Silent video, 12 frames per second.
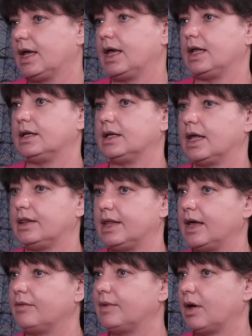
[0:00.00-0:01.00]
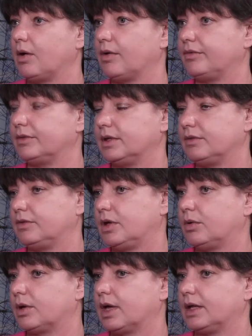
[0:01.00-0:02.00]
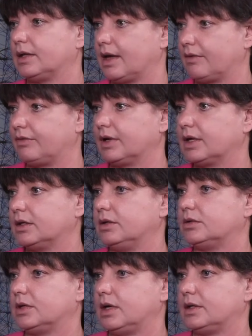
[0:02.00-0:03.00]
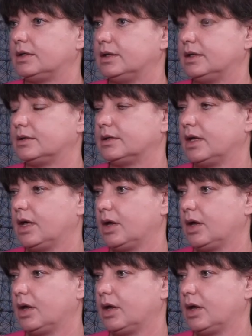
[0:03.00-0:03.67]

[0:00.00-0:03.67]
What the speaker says: And there where often, if you look at African utilities,